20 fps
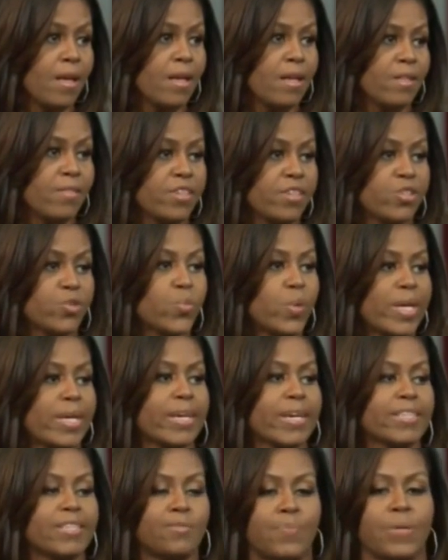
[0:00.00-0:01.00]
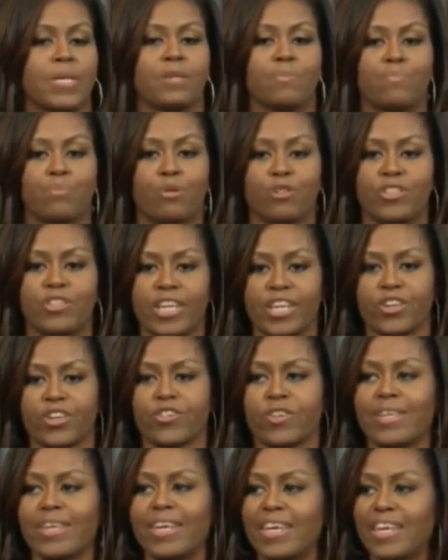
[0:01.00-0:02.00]
This week has been
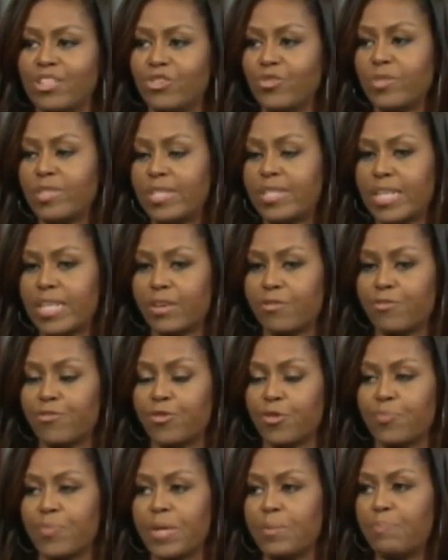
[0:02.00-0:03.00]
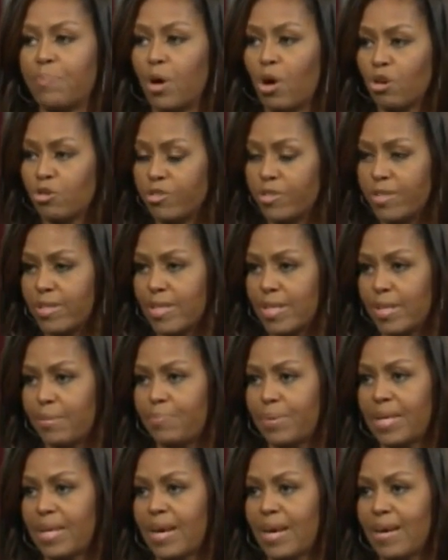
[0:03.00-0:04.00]
particularly interesting for me personally
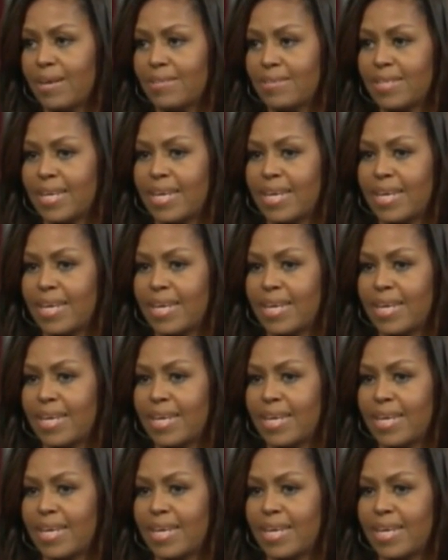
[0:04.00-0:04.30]
because